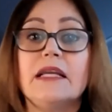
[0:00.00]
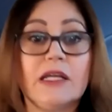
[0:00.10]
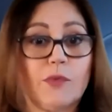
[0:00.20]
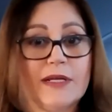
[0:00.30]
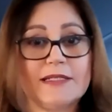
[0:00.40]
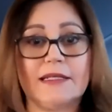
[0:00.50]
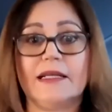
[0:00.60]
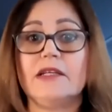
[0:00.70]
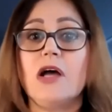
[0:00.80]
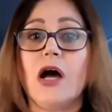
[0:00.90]

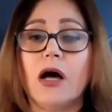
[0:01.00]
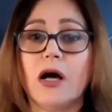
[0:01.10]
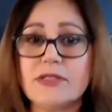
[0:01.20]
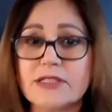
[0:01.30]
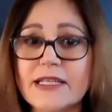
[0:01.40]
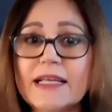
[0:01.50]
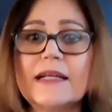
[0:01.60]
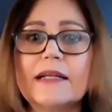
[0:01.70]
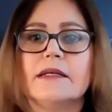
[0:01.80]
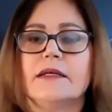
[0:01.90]
increasingly
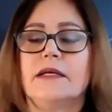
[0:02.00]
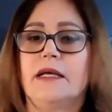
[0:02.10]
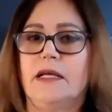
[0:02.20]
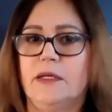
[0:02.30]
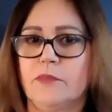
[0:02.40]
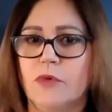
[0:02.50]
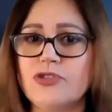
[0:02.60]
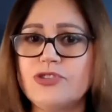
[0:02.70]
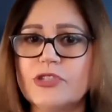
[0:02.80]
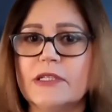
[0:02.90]
hostile,
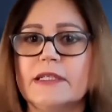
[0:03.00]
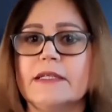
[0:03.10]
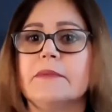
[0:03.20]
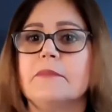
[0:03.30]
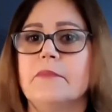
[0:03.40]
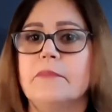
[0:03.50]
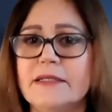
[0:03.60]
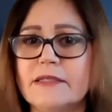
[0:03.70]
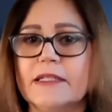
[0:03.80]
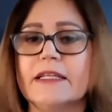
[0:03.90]
emotionally,
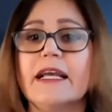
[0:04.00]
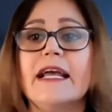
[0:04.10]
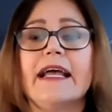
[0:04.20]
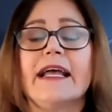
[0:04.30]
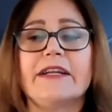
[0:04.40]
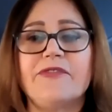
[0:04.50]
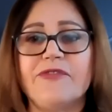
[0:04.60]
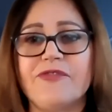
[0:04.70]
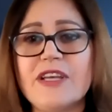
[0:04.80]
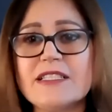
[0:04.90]
mentally, and
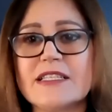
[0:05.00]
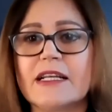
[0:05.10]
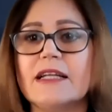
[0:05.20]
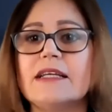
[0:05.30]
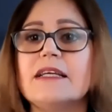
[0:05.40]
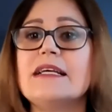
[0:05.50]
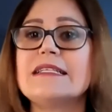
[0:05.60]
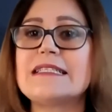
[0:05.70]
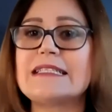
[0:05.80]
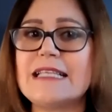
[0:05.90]
physically
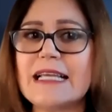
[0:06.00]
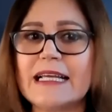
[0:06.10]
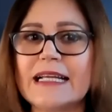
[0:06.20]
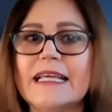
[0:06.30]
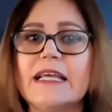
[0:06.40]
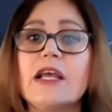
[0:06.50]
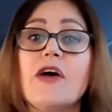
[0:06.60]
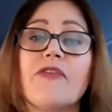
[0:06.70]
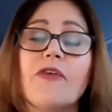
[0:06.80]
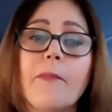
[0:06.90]

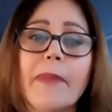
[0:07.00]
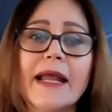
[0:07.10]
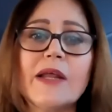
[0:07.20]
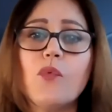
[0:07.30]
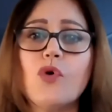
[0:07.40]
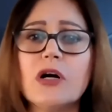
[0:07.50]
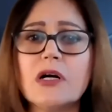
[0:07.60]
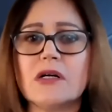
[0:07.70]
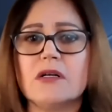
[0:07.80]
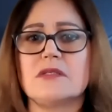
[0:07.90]
sickening for many
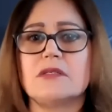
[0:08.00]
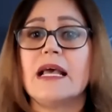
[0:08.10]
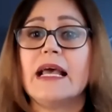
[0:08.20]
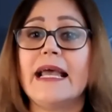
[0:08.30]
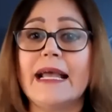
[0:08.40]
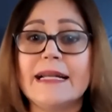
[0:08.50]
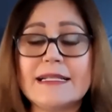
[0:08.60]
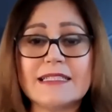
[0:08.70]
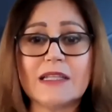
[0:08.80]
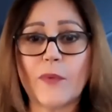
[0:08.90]
workers, and
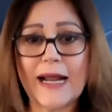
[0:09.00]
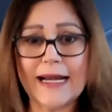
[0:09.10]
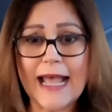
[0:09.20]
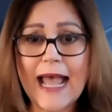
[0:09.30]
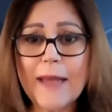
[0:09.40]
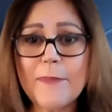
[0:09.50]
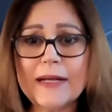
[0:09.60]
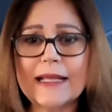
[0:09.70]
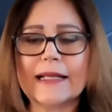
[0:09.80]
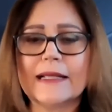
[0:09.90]
it's already
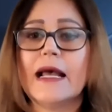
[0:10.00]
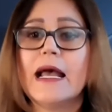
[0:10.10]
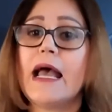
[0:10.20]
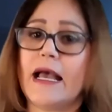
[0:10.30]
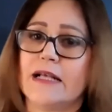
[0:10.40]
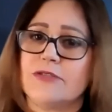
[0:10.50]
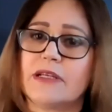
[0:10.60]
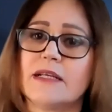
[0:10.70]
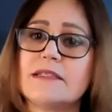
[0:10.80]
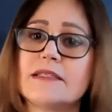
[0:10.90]
happening, as
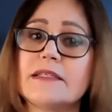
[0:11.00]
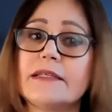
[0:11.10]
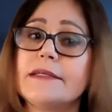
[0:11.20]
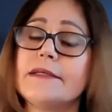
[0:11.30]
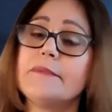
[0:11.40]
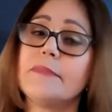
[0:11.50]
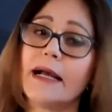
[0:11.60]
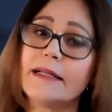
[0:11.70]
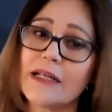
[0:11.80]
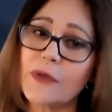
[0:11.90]
you can see
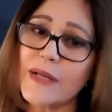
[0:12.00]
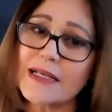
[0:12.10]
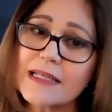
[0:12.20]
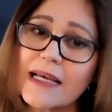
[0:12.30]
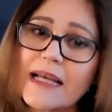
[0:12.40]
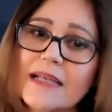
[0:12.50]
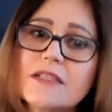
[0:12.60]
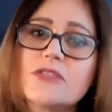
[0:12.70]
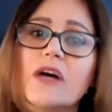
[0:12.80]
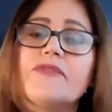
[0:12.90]
by the increased
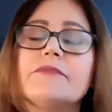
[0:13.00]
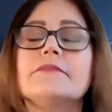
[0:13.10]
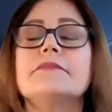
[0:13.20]
cases of